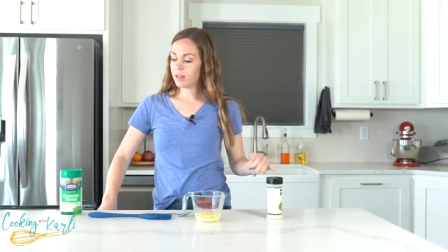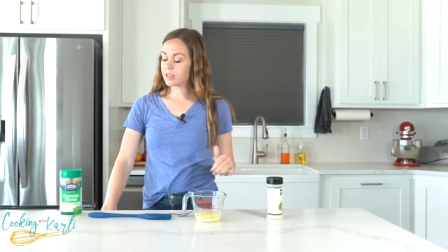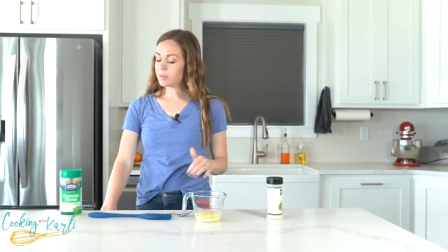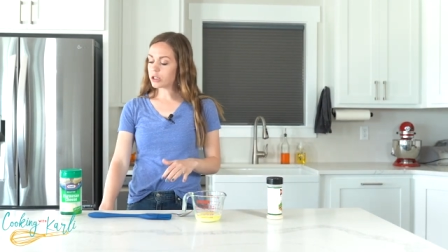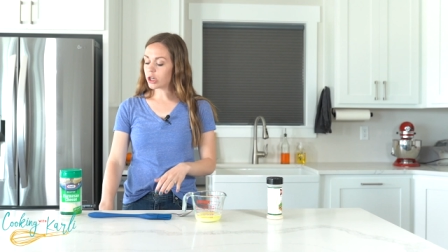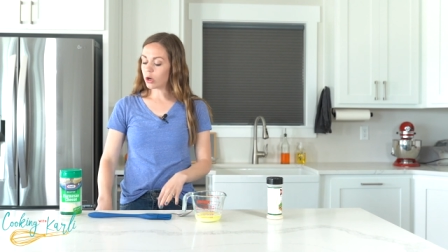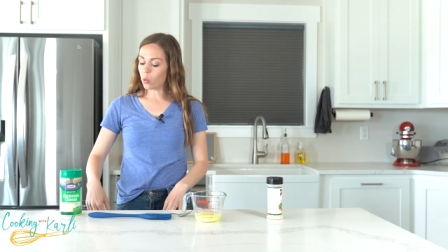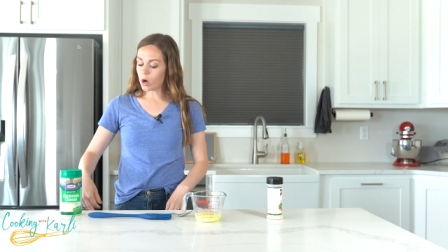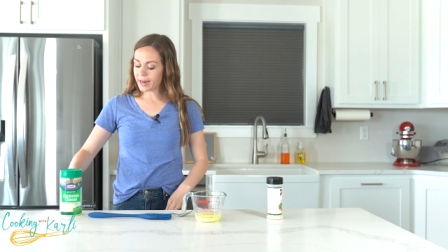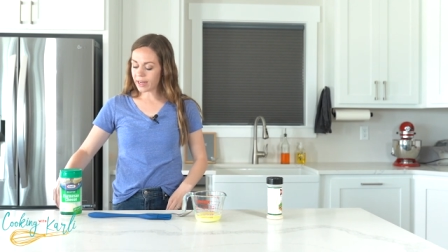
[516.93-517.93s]
Let's measure out
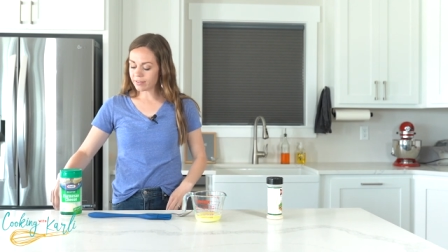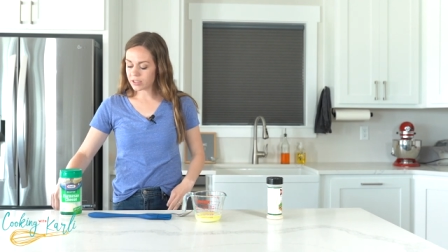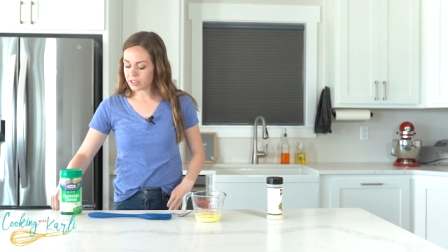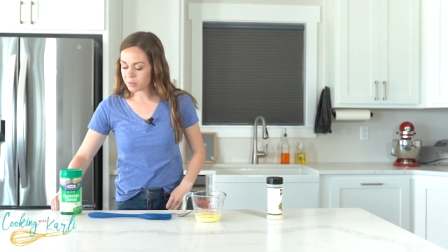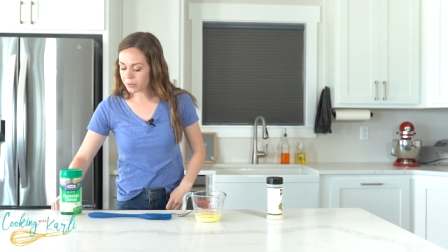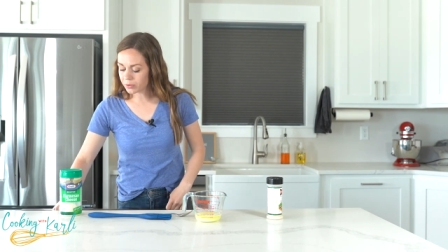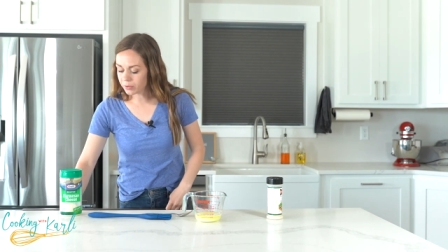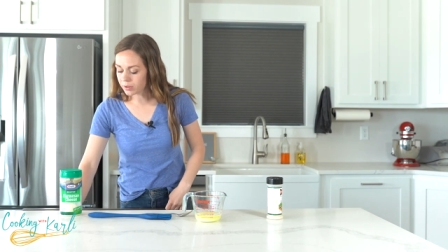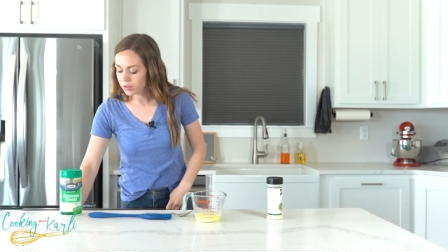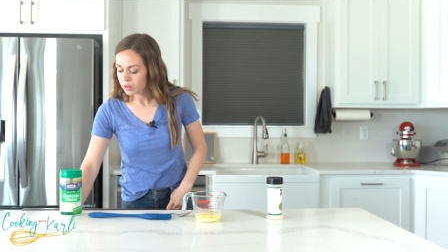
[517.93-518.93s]
one half
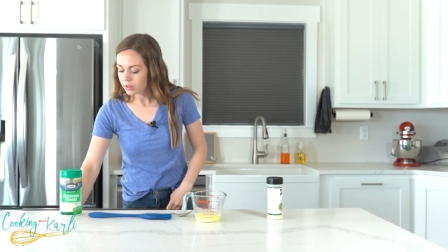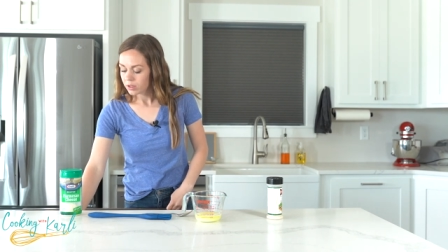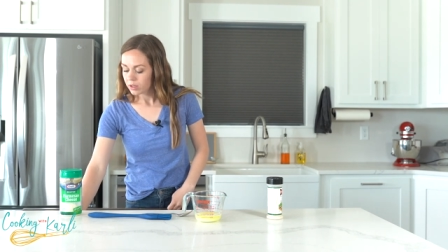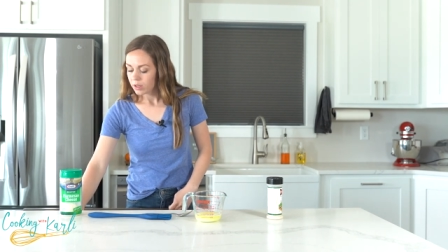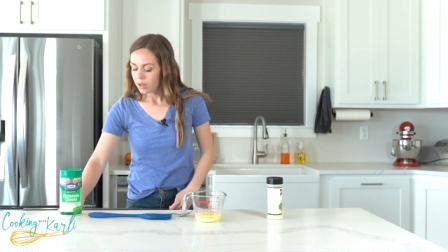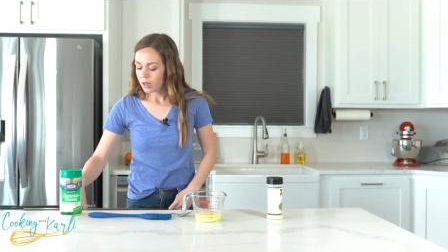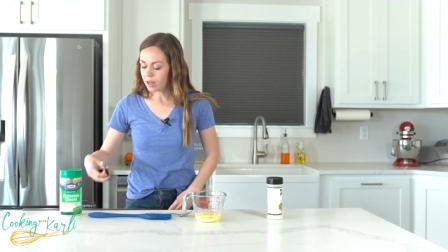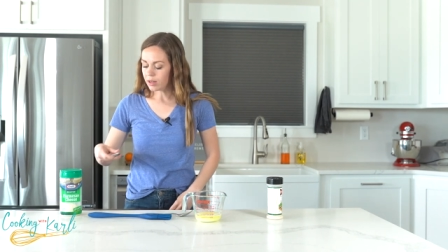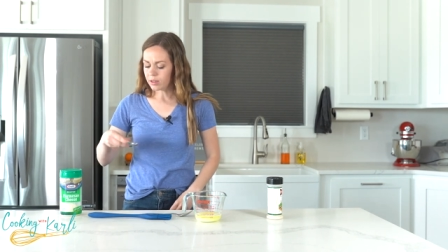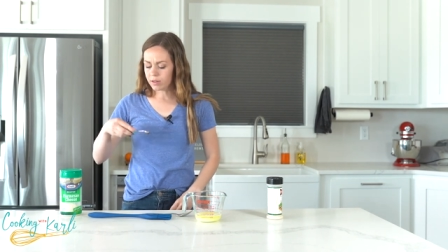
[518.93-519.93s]
teaspoon
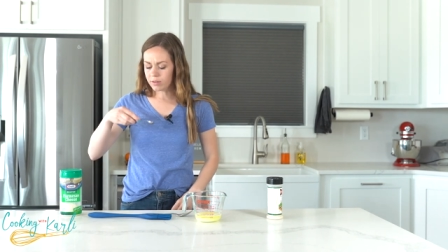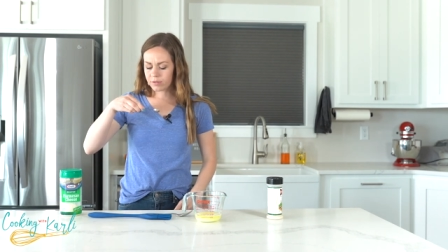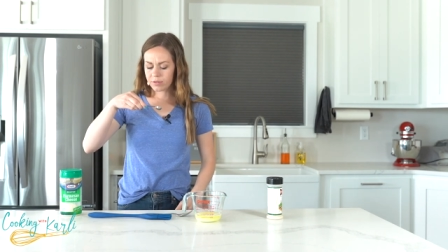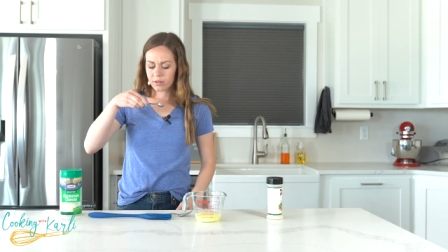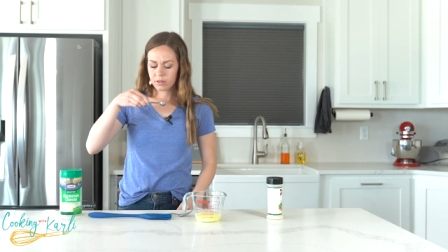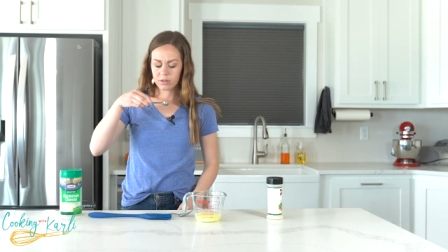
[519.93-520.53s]
of